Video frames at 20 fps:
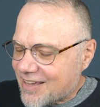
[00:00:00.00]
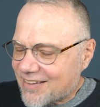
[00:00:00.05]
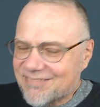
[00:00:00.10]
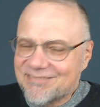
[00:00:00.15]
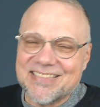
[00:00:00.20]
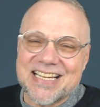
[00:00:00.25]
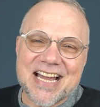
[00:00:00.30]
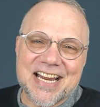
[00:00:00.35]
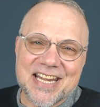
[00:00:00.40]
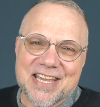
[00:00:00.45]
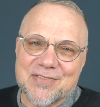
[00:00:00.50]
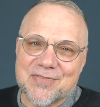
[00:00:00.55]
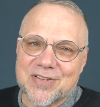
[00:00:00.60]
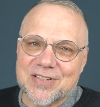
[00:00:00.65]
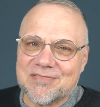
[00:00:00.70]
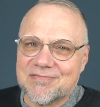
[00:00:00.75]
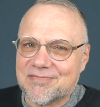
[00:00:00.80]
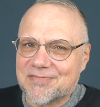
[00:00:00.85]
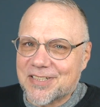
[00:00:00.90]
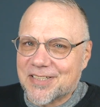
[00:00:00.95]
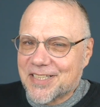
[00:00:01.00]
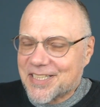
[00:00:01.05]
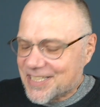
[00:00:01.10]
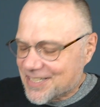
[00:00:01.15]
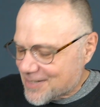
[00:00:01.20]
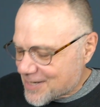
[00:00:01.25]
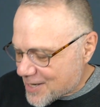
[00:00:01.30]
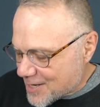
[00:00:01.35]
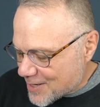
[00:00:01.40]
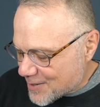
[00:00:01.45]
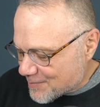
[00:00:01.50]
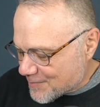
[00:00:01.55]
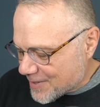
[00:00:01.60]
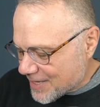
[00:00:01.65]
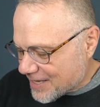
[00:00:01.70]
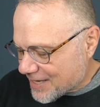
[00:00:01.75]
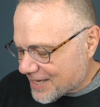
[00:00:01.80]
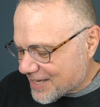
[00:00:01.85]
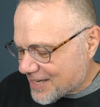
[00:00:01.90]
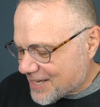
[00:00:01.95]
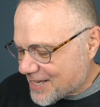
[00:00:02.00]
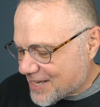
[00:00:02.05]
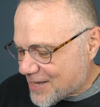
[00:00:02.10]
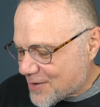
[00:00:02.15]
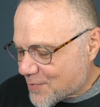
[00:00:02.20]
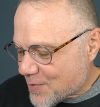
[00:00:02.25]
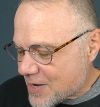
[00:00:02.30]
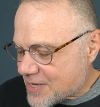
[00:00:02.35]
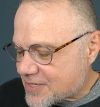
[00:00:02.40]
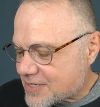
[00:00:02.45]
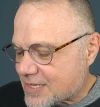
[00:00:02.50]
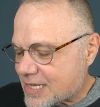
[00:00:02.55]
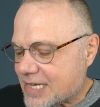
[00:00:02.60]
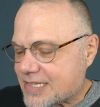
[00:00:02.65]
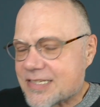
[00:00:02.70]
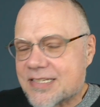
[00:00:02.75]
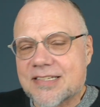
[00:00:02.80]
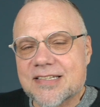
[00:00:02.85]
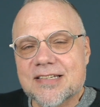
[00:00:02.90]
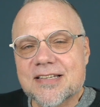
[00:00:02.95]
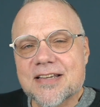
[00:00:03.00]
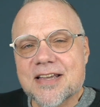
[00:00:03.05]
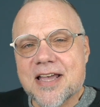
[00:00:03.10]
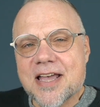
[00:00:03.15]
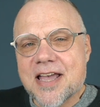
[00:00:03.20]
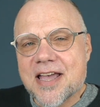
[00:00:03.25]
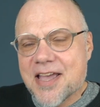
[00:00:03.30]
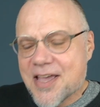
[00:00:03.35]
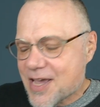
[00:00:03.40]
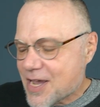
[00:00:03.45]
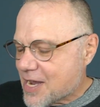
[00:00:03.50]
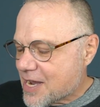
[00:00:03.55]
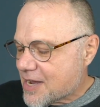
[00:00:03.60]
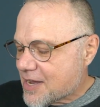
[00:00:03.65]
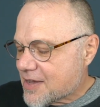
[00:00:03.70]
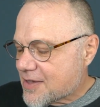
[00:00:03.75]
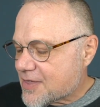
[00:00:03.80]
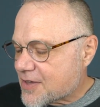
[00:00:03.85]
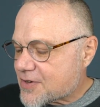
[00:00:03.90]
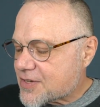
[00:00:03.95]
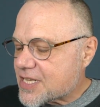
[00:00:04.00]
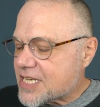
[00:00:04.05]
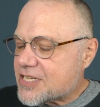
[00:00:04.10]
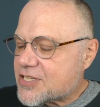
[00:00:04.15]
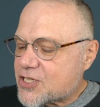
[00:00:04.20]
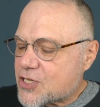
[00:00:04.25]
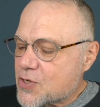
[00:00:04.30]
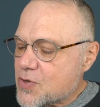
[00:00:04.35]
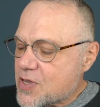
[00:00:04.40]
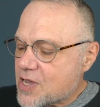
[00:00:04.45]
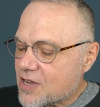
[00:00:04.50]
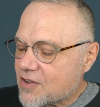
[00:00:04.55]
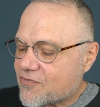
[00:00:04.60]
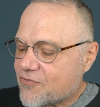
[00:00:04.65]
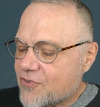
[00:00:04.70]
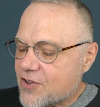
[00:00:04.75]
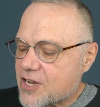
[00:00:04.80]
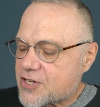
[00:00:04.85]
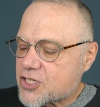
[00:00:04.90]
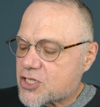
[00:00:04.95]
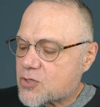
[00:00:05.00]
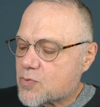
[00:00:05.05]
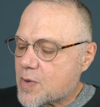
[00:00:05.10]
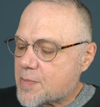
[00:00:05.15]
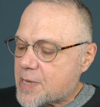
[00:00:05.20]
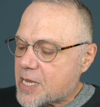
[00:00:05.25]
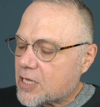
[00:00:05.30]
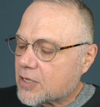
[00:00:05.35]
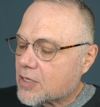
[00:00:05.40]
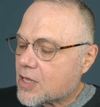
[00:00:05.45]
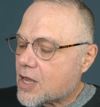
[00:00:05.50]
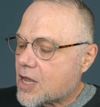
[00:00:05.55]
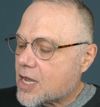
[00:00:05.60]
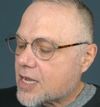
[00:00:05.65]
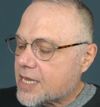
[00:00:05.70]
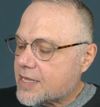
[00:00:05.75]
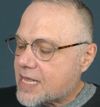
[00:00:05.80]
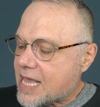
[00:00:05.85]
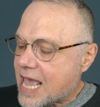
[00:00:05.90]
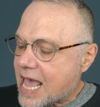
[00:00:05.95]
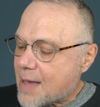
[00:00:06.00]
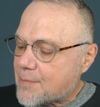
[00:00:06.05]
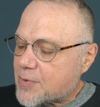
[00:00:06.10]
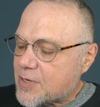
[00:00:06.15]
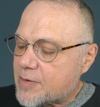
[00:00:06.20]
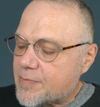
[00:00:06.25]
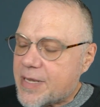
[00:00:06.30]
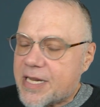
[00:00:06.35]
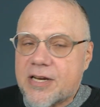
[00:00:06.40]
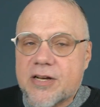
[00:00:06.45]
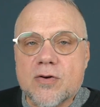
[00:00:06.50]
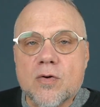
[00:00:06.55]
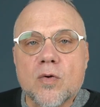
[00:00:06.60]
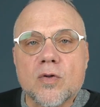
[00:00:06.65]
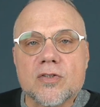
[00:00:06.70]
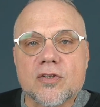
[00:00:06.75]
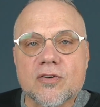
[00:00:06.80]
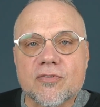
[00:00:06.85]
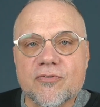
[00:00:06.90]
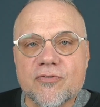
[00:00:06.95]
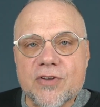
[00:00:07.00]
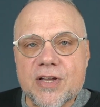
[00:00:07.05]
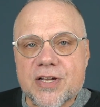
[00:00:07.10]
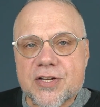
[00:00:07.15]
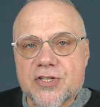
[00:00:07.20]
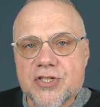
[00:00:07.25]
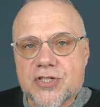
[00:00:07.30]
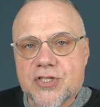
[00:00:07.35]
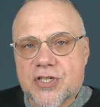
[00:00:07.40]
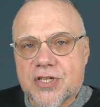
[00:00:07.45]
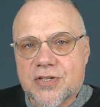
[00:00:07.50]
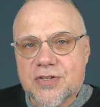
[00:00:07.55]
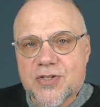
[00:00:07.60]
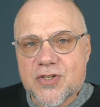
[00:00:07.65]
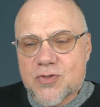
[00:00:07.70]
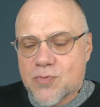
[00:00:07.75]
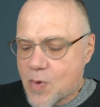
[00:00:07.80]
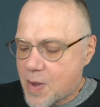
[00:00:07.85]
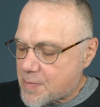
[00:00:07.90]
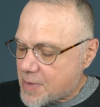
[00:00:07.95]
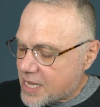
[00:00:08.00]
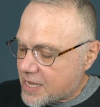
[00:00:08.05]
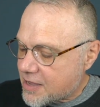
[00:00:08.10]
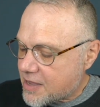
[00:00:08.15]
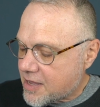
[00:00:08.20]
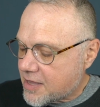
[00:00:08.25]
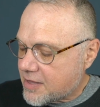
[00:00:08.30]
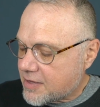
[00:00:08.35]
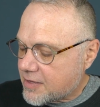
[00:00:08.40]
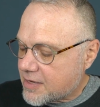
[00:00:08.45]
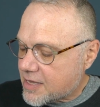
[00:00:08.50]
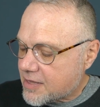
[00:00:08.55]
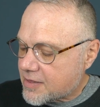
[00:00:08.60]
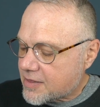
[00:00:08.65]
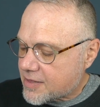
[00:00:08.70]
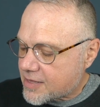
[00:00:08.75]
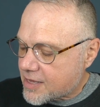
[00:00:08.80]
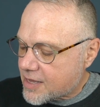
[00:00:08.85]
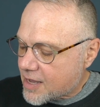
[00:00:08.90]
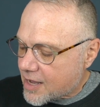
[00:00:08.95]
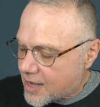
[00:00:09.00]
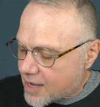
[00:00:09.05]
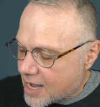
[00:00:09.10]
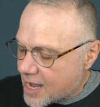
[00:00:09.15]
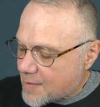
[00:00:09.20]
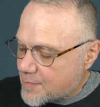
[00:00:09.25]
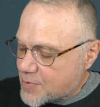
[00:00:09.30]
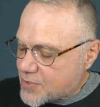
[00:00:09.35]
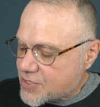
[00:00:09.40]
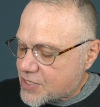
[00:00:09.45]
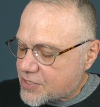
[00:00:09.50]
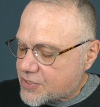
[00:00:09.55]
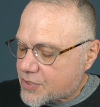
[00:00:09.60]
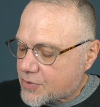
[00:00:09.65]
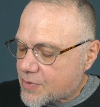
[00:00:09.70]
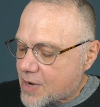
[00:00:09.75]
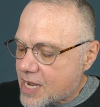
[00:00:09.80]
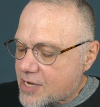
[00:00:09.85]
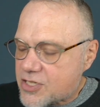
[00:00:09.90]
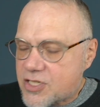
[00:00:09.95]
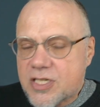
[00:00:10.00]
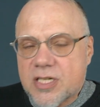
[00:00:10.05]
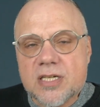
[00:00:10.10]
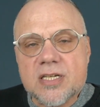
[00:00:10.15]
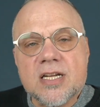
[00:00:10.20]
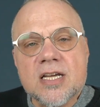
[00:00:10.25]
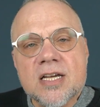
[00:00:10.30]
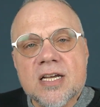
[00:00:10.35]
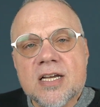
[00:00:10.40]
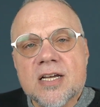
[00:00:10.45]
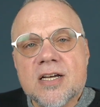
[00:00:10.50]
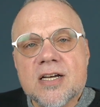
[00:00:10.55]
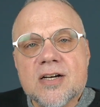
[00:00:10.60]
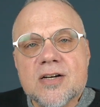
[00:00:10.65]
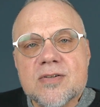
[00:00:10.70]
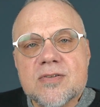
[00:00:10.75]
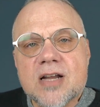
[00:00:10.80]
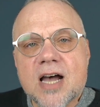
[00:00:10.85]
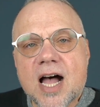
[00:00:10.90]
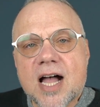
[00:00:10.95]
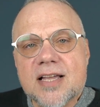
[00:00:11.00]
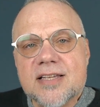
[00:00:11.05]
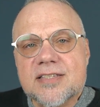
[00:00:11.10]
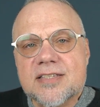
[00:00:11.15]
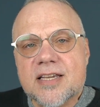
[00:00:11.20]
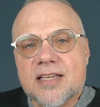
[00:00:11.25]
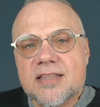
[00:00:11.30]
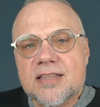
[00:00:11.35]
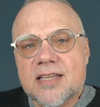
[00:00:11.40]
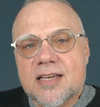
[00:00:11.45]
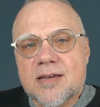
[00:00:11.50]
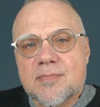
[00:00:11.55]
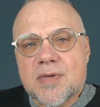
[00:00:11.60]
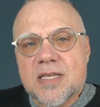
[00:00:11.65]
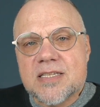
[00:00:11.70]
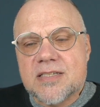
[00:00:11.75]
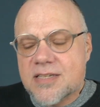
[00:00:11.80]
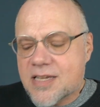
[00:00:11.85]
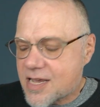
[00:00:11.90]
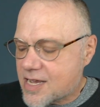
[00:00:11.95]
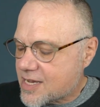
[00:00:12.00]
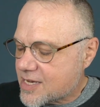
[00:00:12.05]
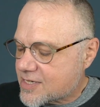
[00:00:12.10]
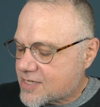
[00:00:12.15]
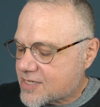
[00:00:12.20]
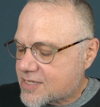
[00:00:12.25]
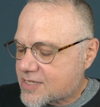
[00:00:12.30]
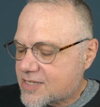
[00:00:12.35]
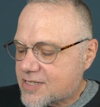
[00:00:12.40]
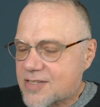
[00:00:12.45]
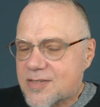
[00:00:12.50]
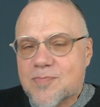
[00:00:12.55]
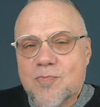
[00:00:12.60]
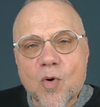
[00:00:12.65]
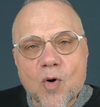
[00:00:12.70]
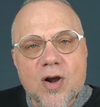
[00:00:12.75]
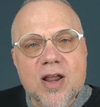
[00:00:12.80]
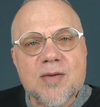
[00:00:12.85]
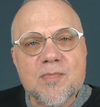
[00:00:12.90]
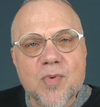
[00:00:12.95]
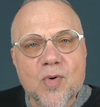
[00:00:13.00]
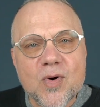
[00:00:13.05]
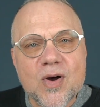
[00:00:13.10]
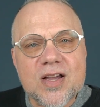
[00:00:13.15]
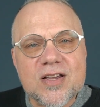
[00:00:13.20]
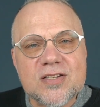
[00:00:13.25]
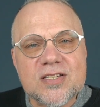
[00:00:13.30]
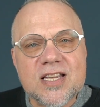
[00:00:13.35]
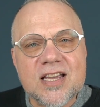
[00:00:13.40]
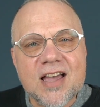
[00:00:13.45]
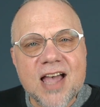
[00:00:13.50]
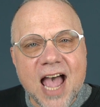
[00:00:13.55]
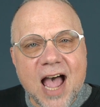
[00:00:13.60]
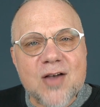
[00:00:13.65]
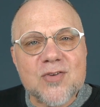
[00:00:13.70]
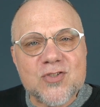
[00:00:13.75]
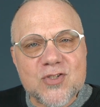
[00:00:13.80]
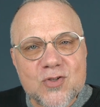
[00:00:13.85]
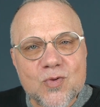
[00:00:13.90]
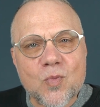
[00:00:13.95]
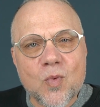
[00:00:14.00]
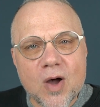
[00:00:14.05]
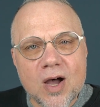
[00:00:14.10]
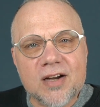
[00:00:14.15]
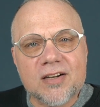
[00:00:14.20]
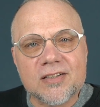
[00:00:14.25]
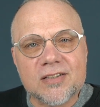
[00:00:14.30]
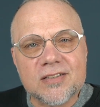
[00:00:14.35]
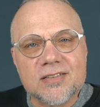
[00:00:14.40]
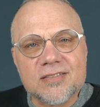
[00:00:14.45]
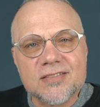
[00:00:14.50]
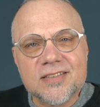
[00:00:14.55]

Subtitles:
Not even, really. He writes this. There's these two young fish swimming along, and they happen to meet an older fish swimming in the opposite direction, who nods at them and says, "Morning, boys, how's the water?"